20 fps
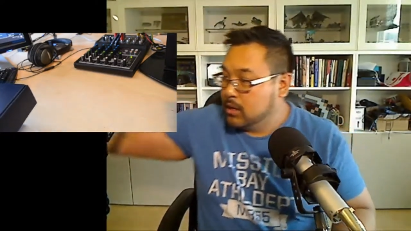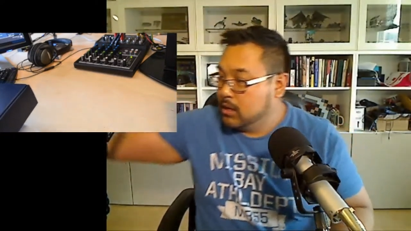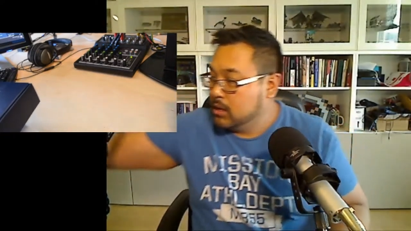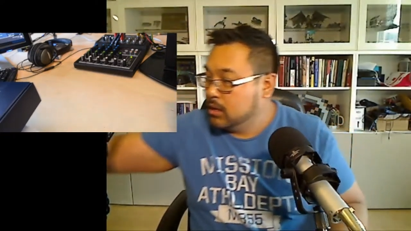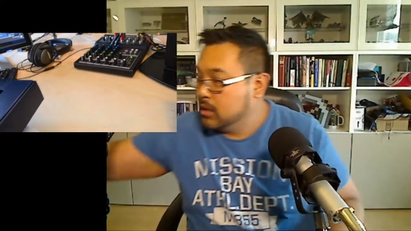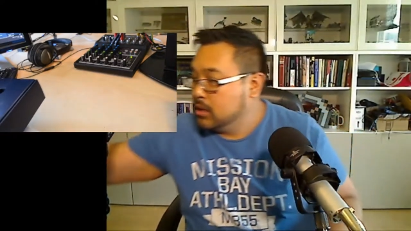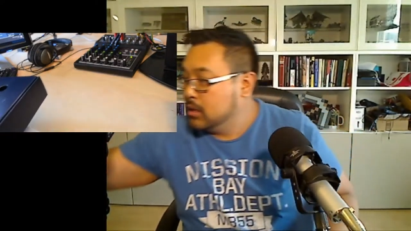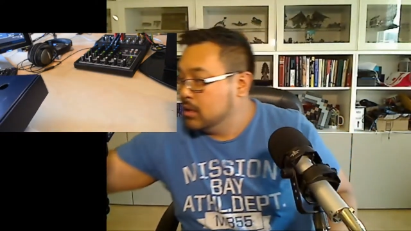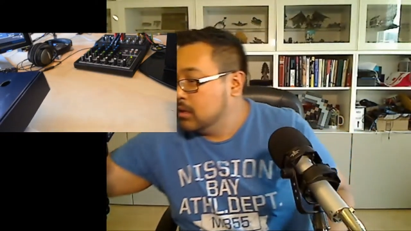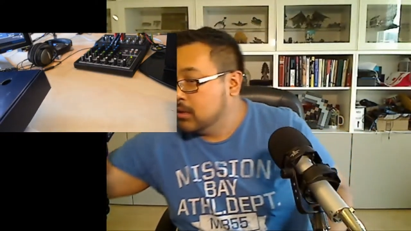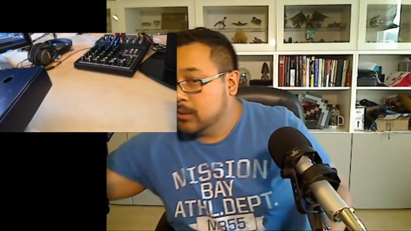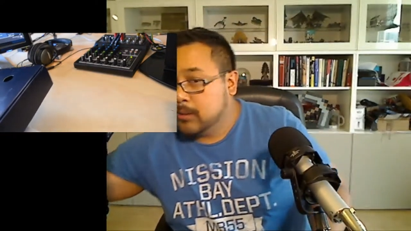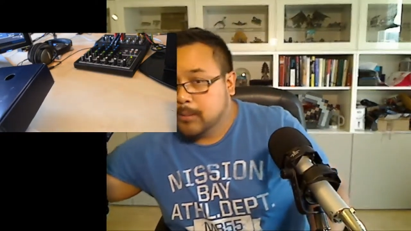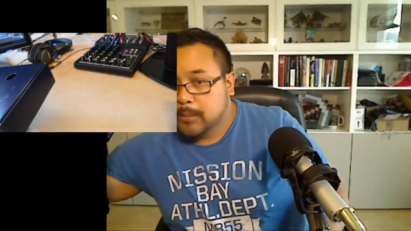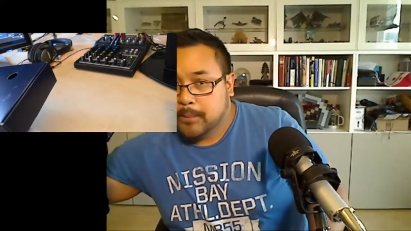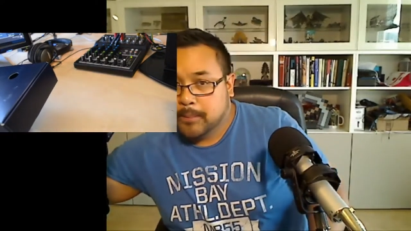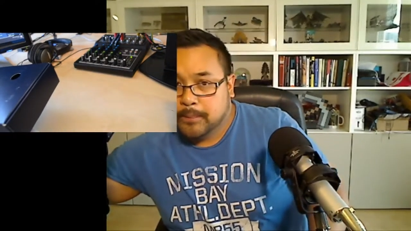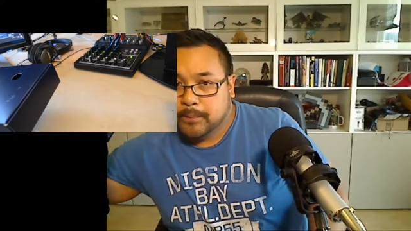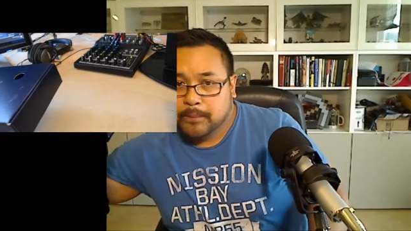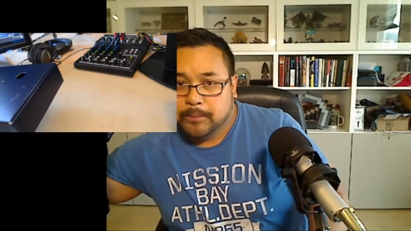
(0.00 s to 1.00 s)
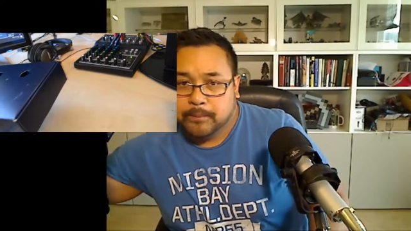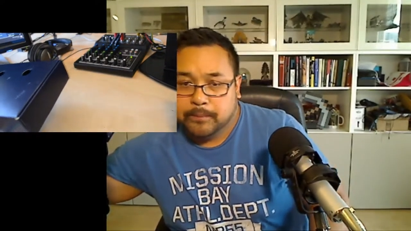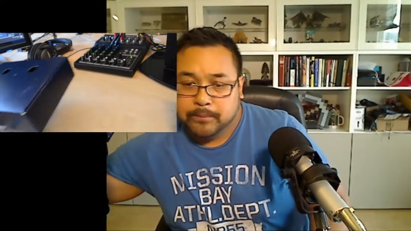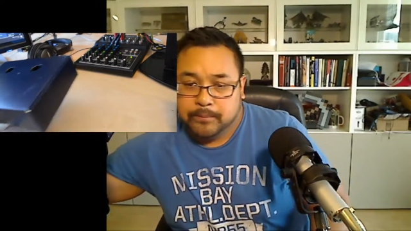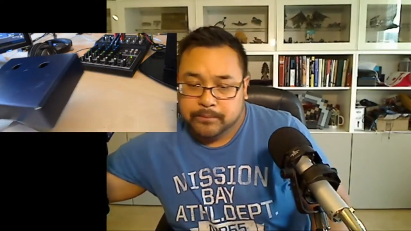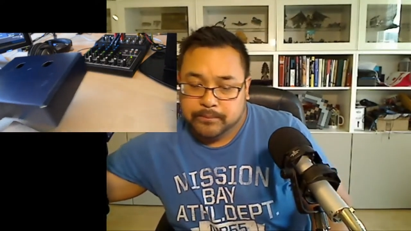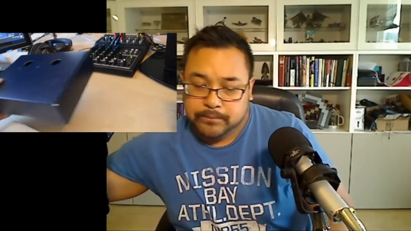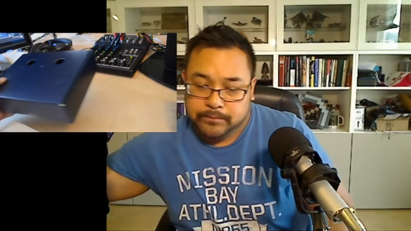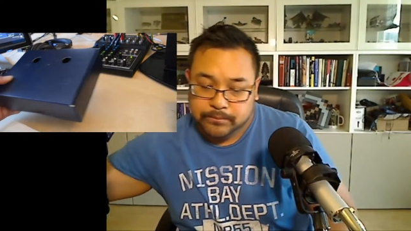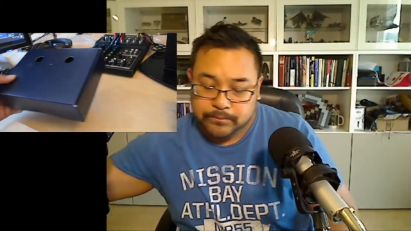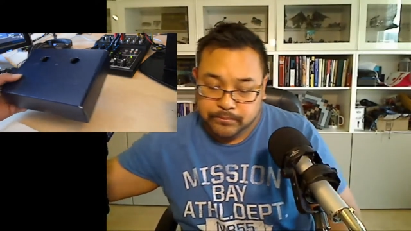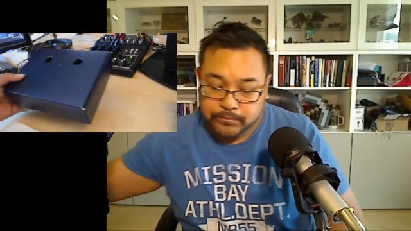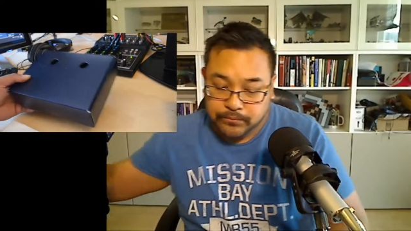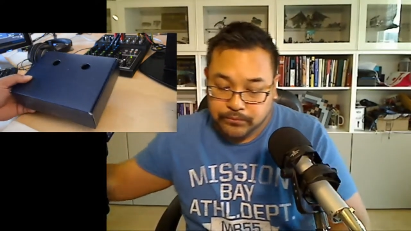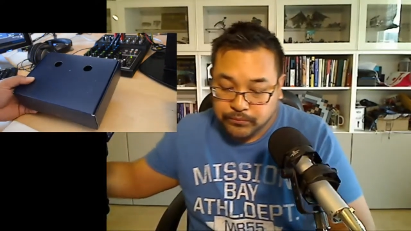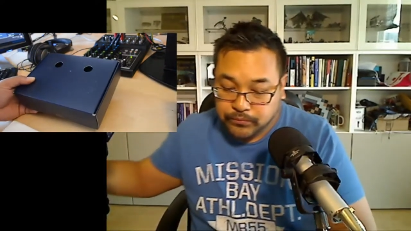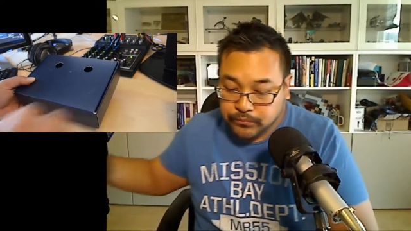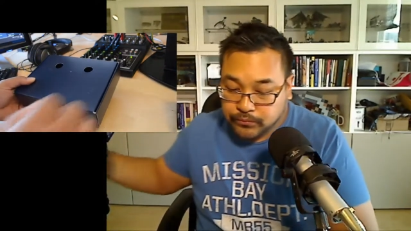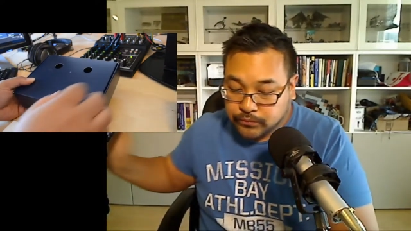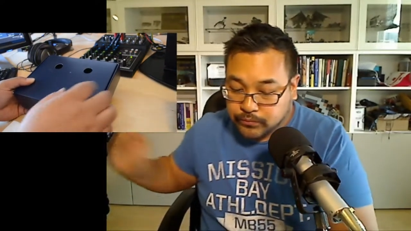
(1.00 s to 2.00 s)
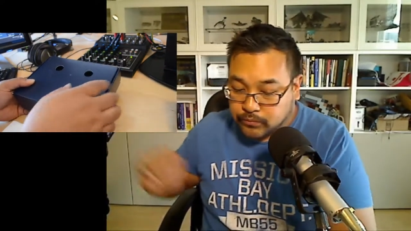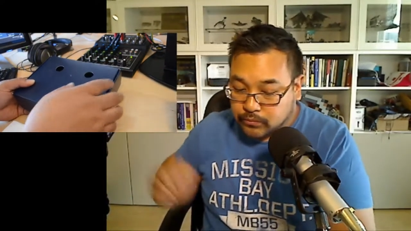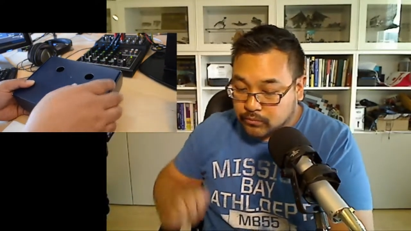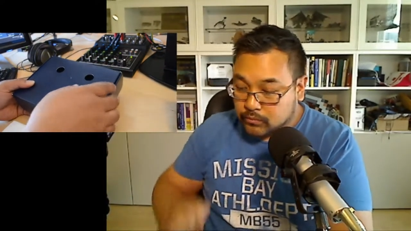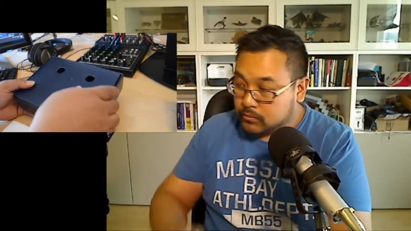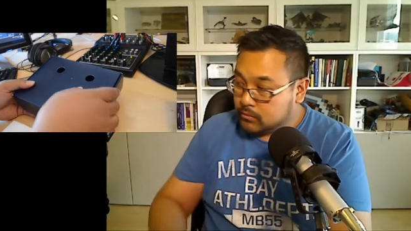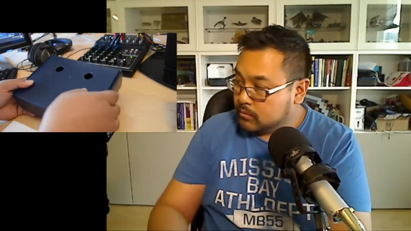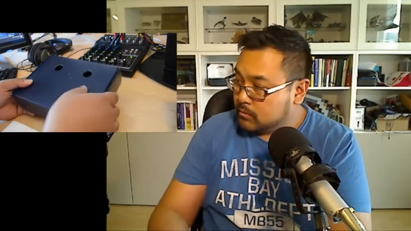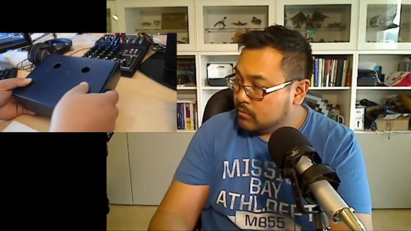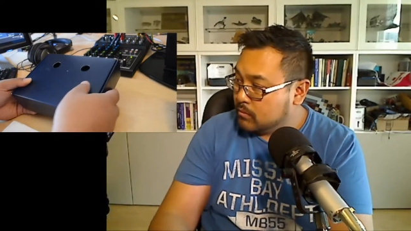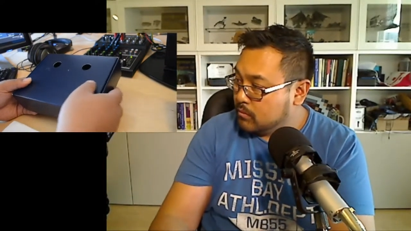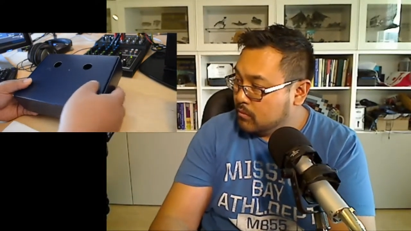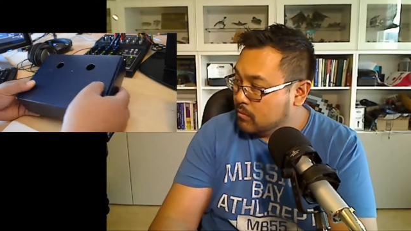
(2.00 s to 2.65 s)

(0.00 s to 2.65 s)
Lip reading: (silence)